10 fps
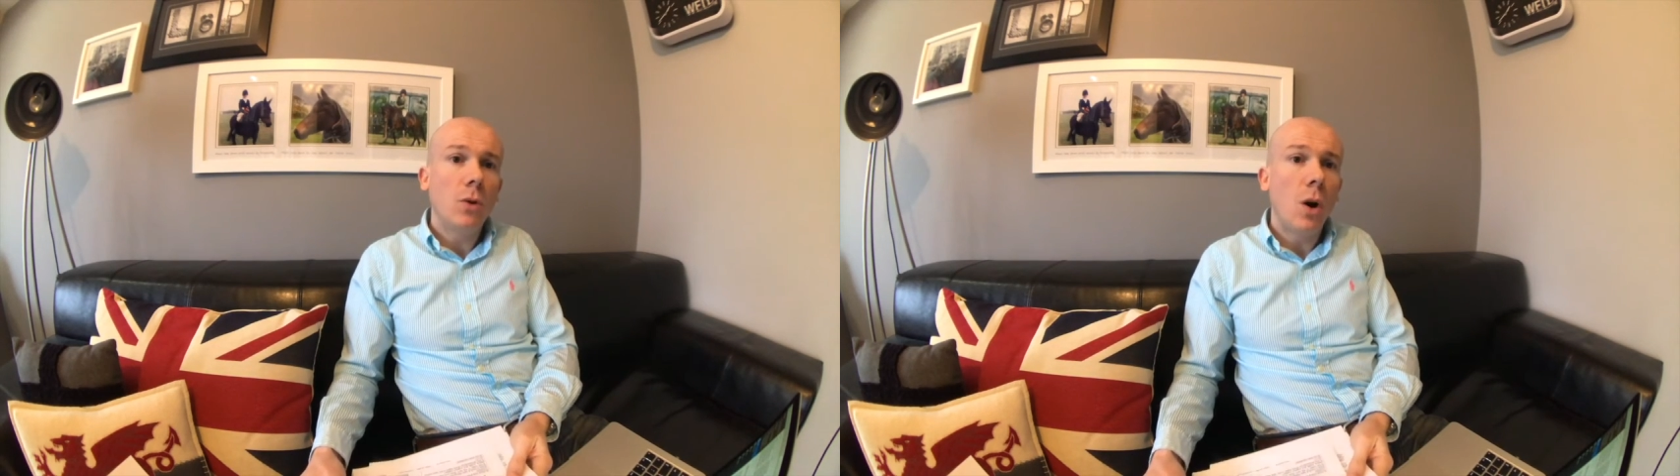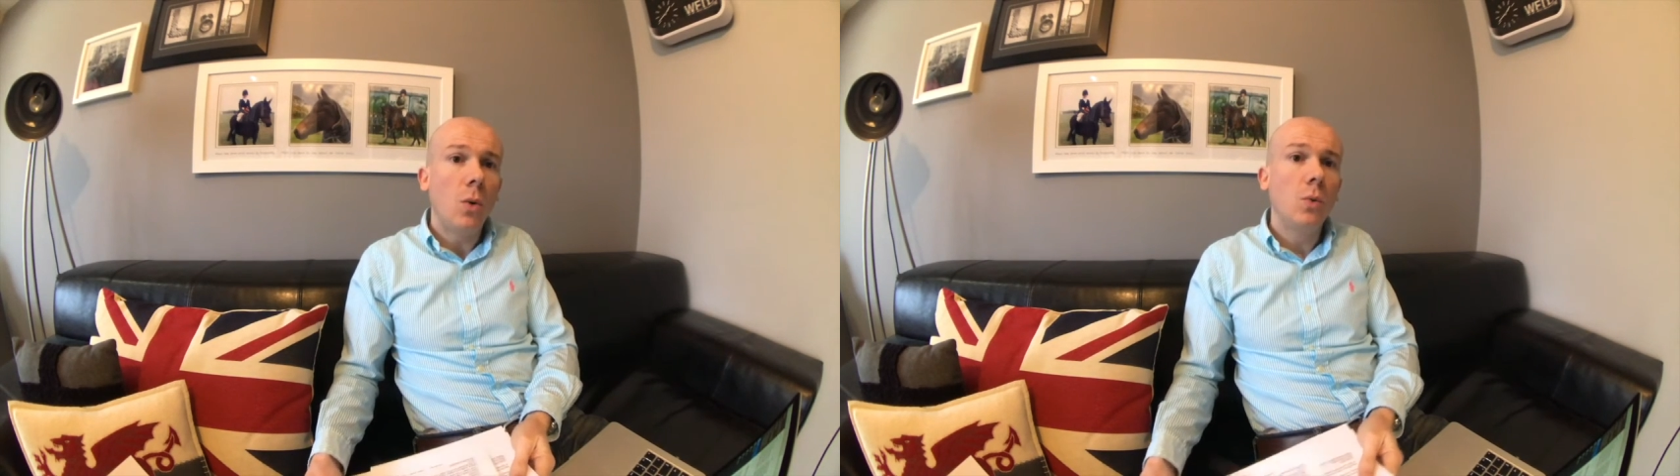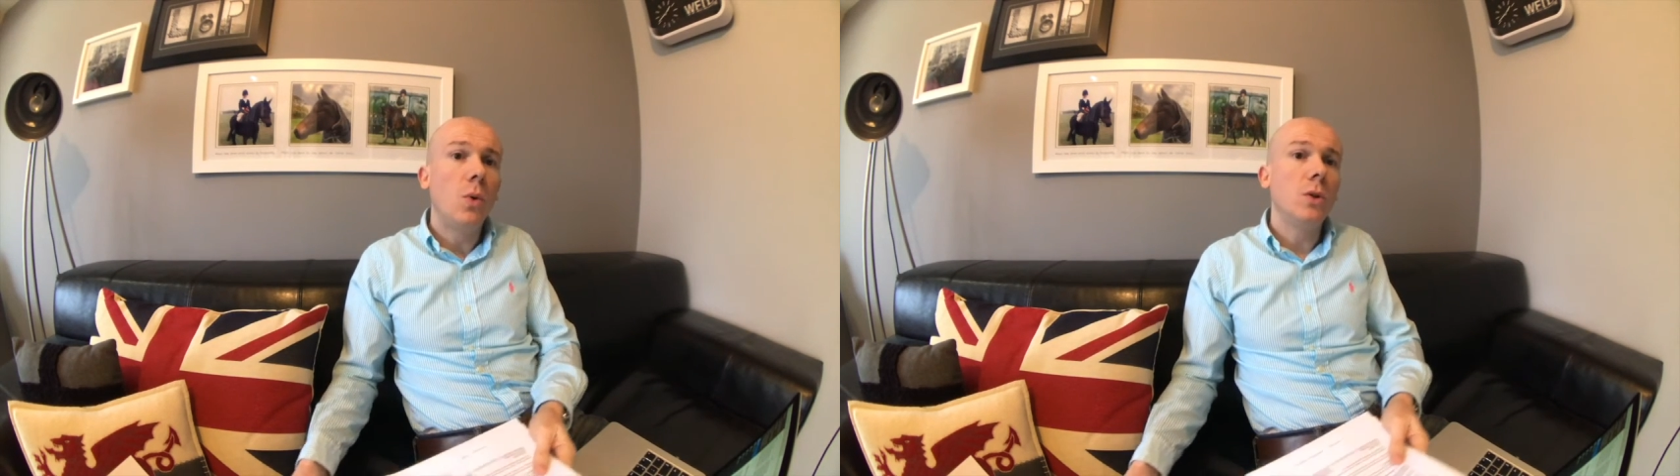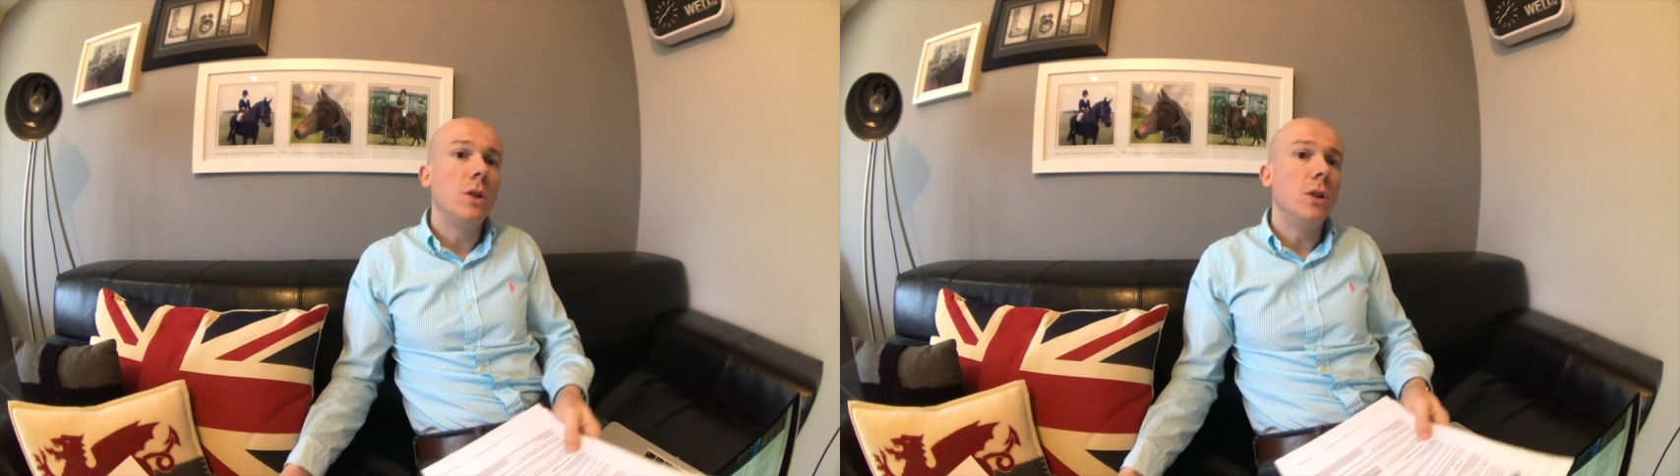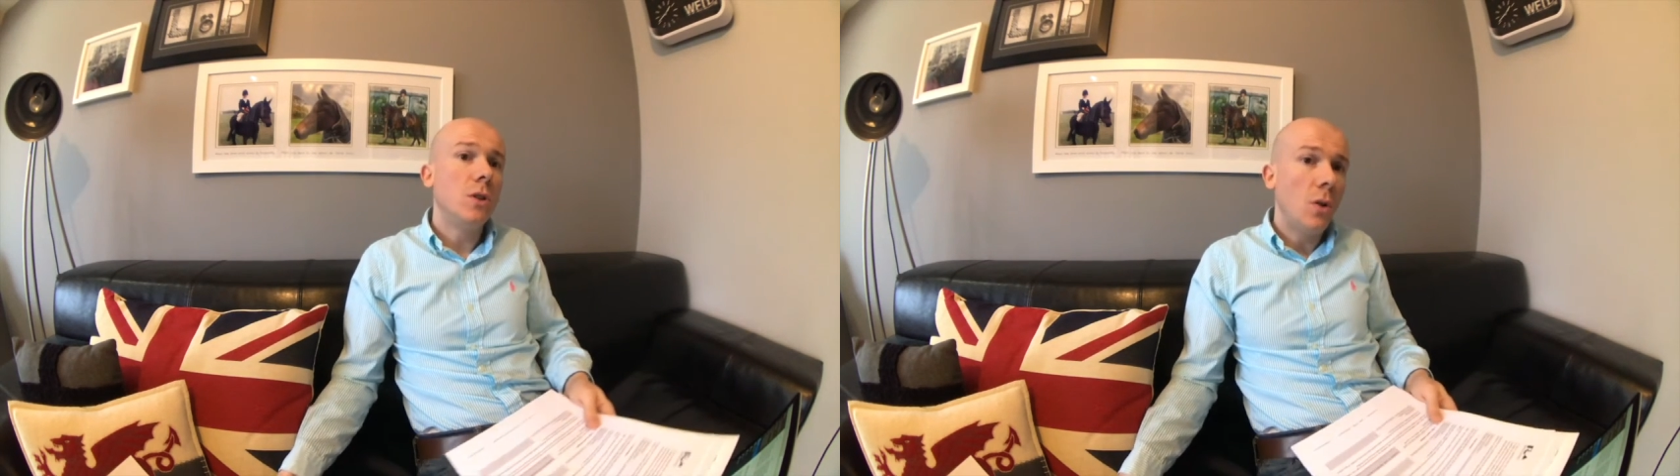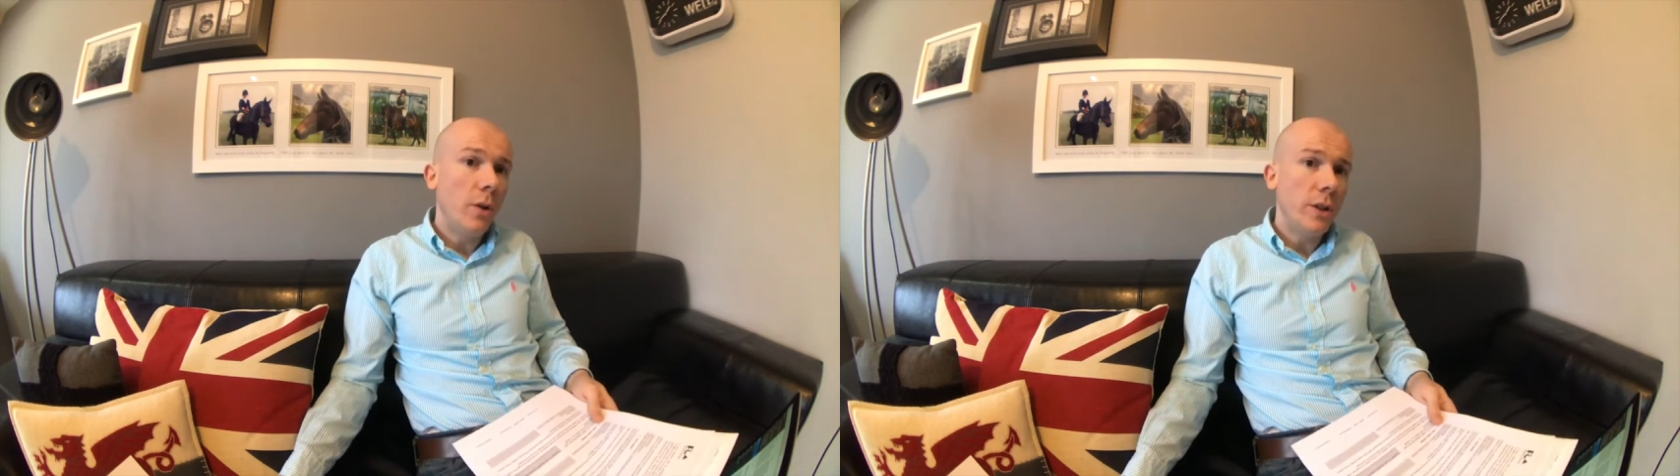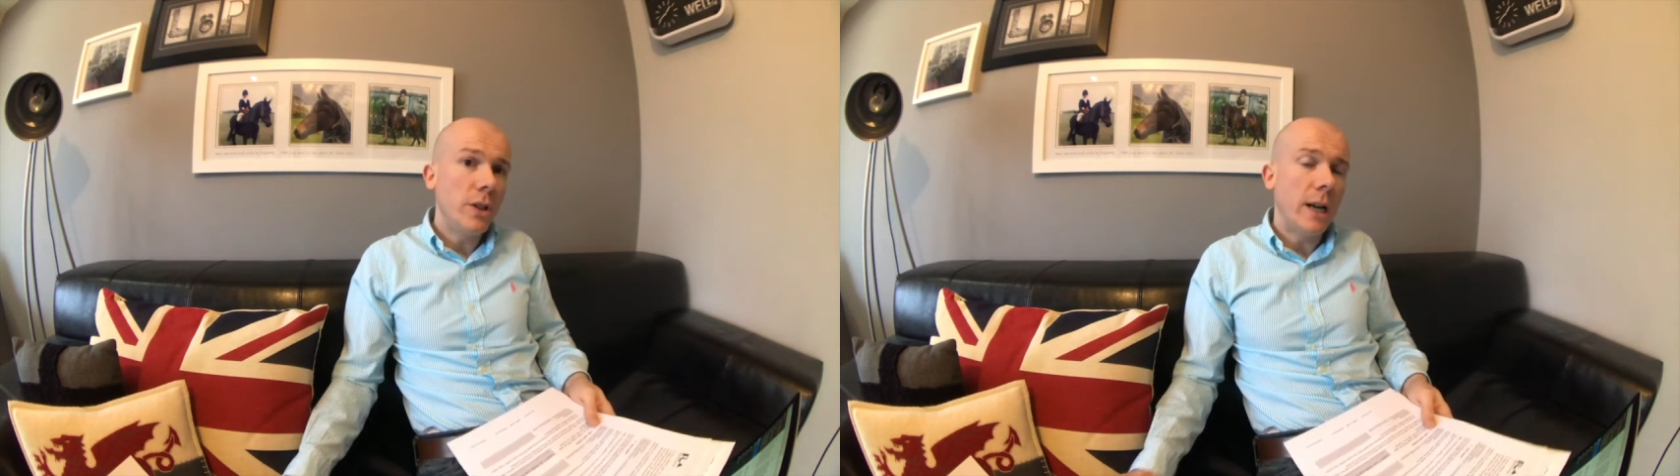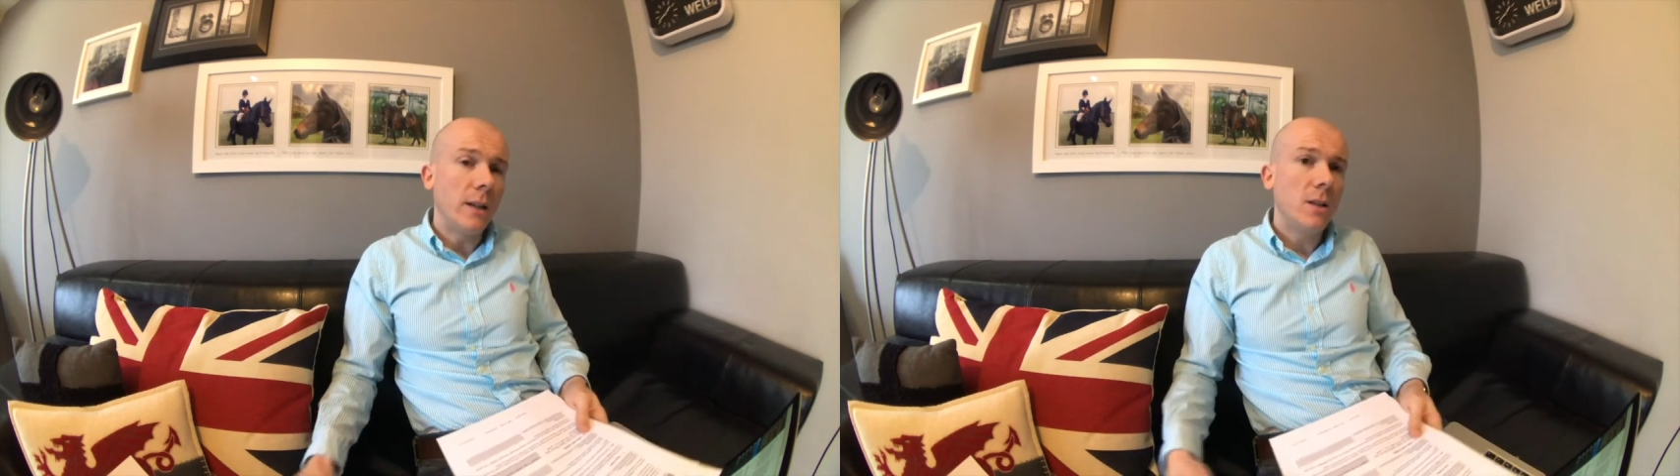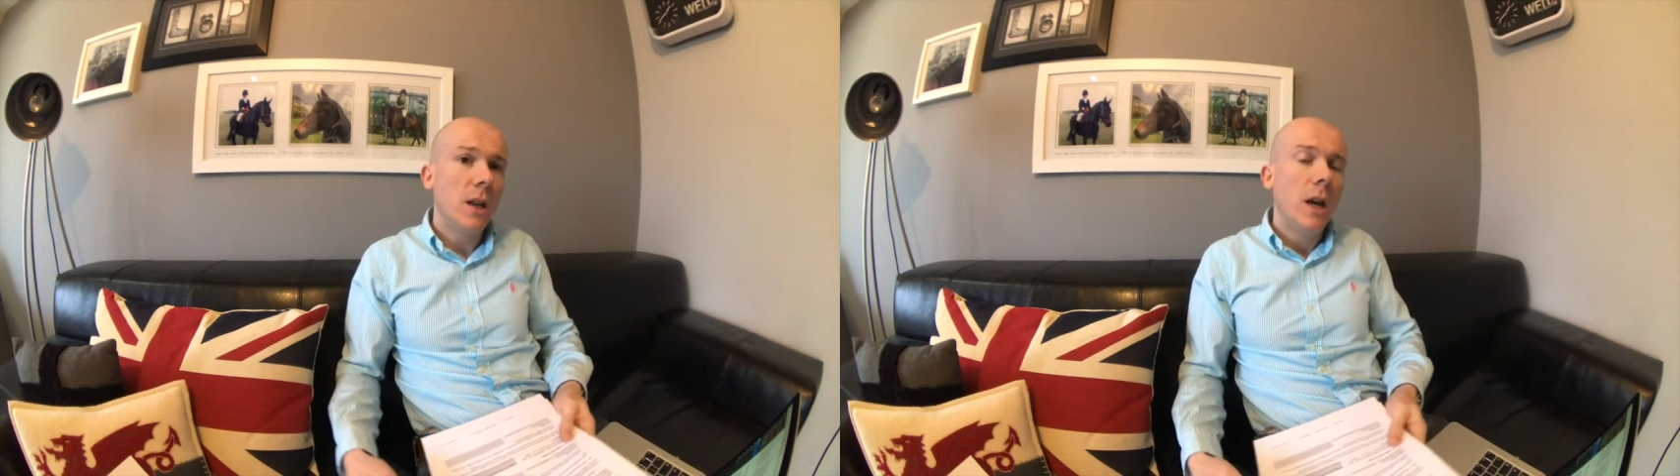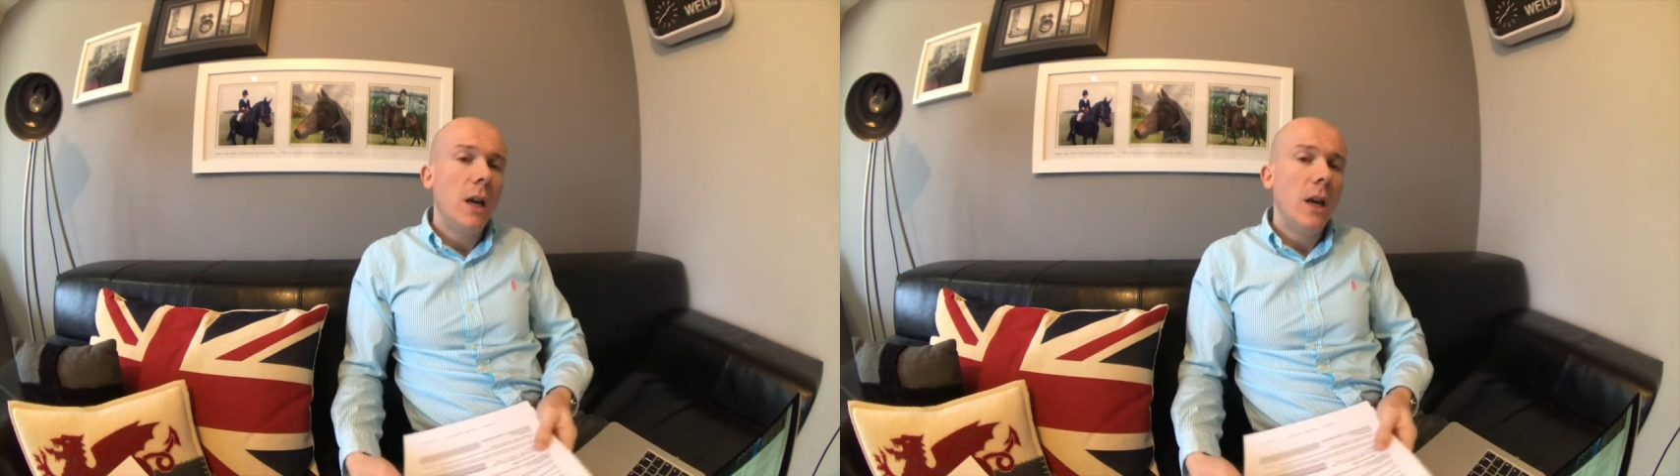cold water storage tanks.